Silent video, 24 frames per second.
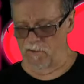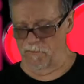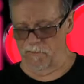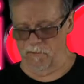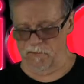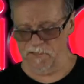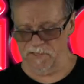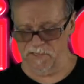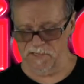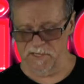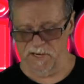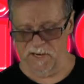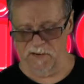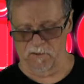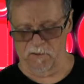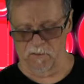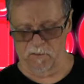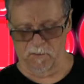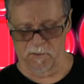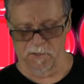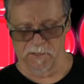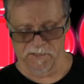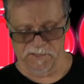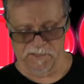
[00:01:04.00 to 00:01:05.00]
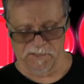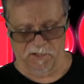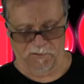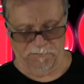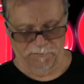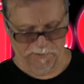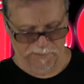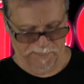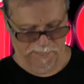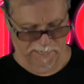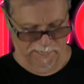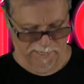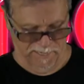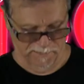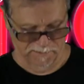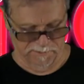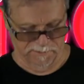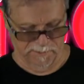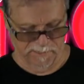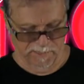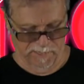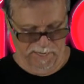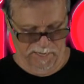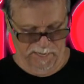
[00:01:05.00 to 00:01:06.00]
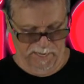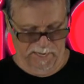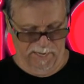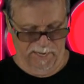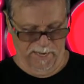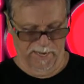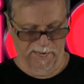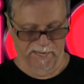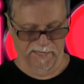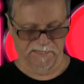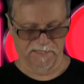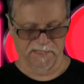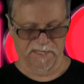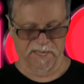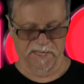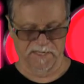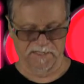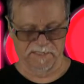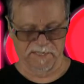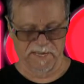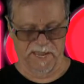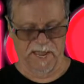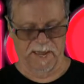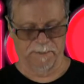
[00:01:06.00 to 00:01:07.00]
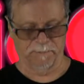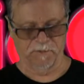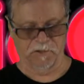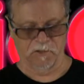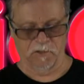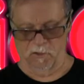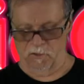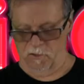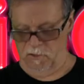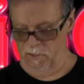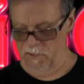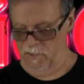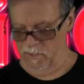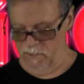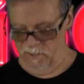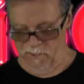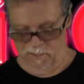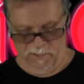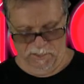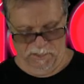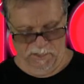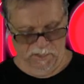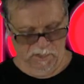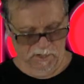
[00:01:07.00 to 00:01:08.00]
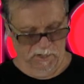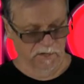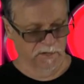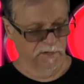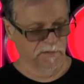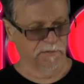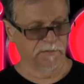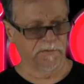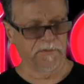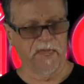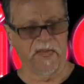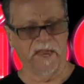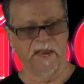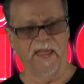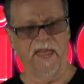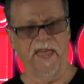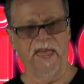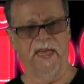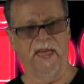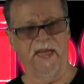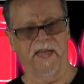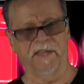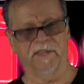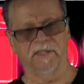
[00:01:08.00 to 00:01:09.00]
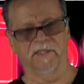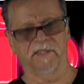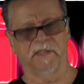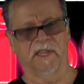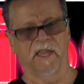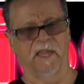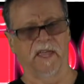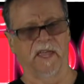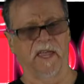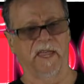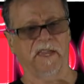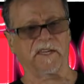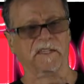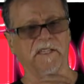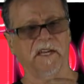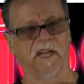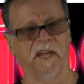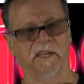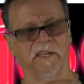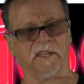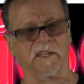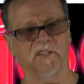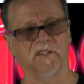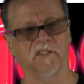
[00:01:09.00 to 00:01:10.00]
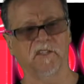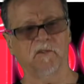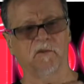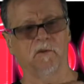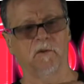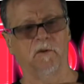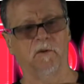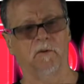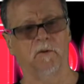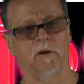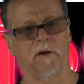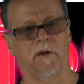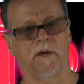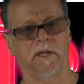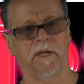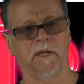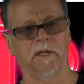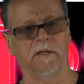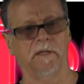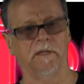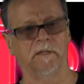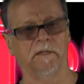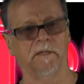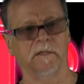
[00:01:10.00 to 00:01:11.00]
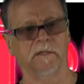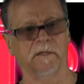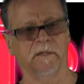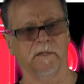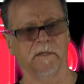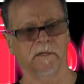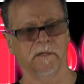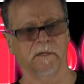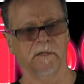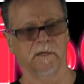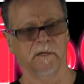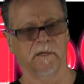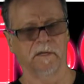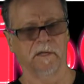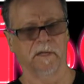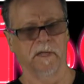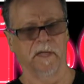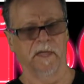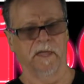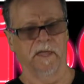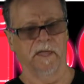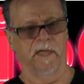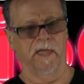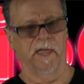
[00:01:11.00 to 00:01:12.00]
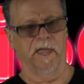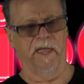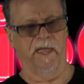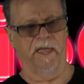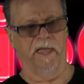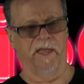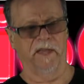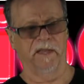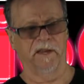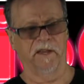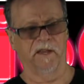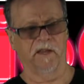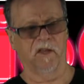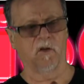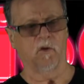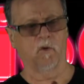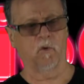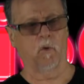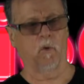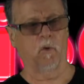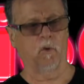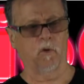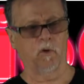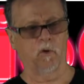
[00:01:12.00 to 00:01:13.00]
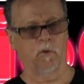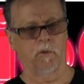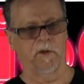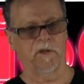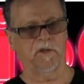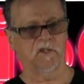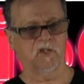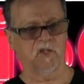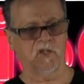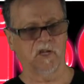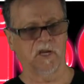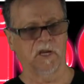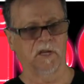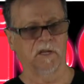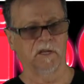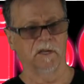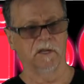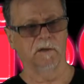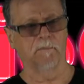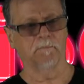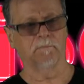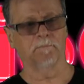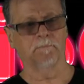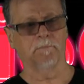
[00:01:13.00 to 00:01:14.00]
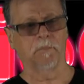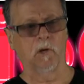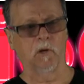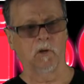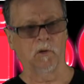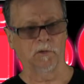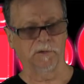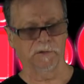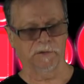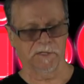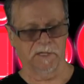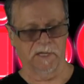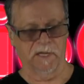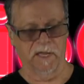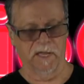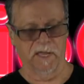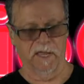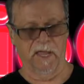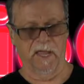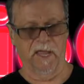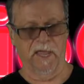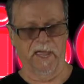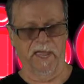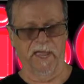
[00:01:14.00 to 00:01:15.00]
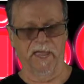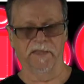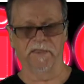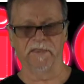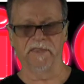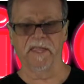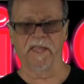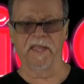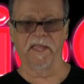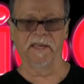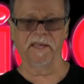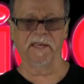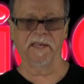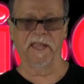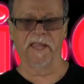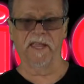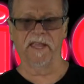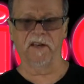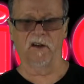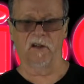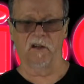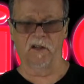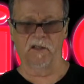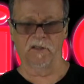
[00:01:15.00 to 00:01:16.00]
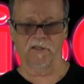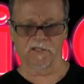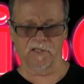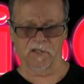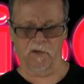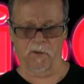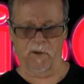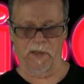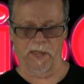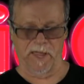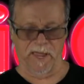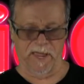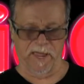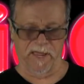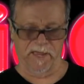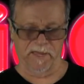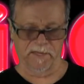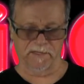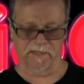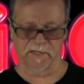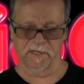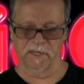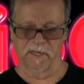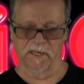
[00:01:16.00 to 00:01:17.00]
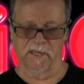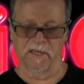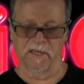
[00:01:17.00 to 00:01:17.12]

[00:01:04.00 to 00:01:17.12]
of our standard SelfieCans is the adapter that has a tightening screw on it and a 1/4-inch bolt. And then it also has,